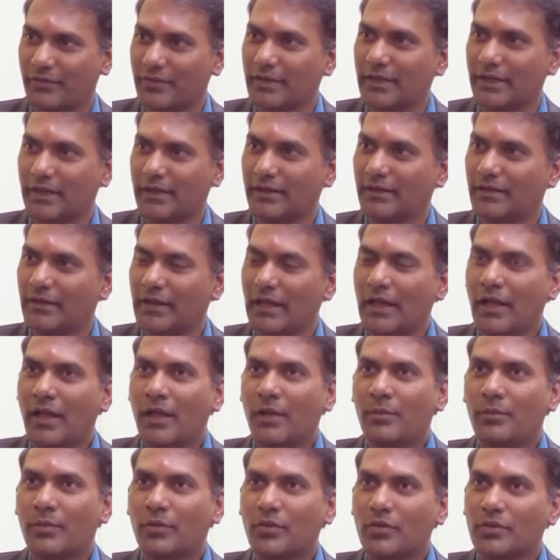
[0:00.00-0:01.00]
Yeah,
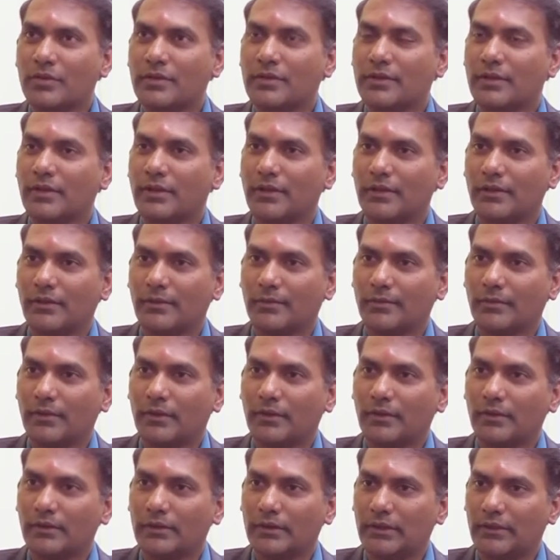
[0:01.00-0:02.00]
because
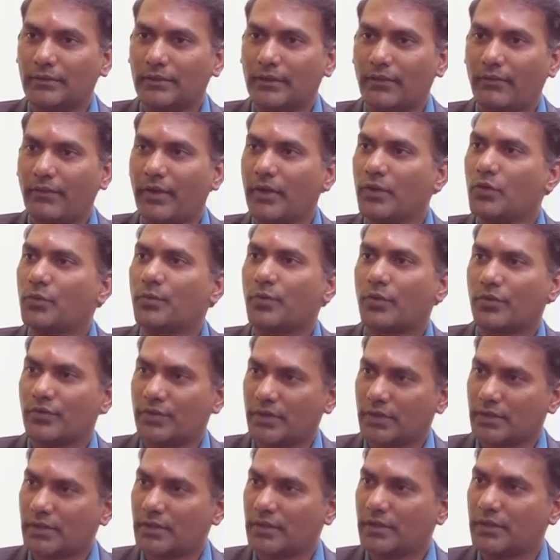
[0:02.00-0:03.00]
the way you
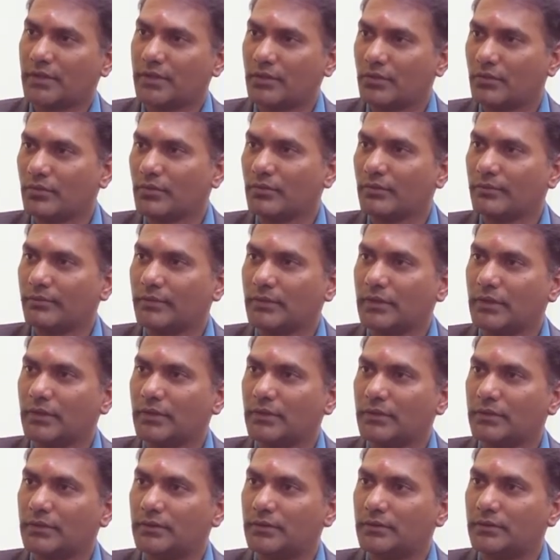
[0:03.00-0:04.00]
project it, you know,
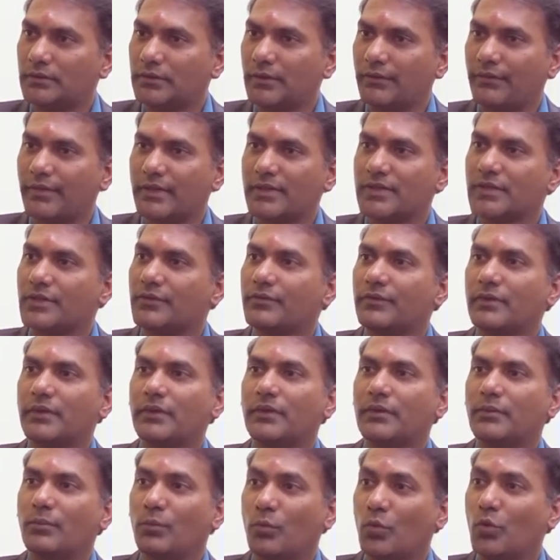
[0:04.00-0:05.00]
the festival
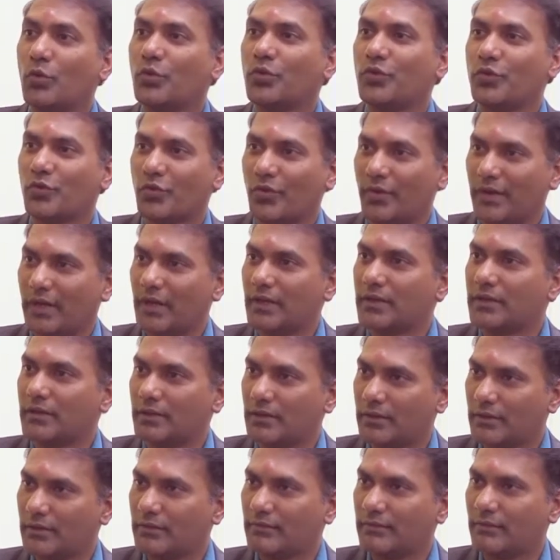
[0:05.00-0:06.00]
mood you
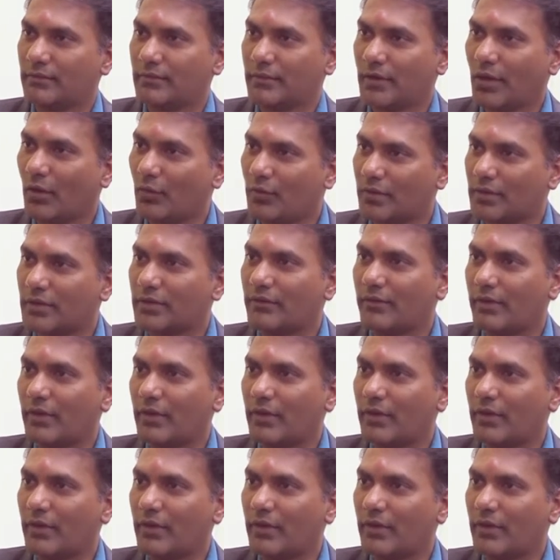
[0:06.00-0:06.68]
created, now it's a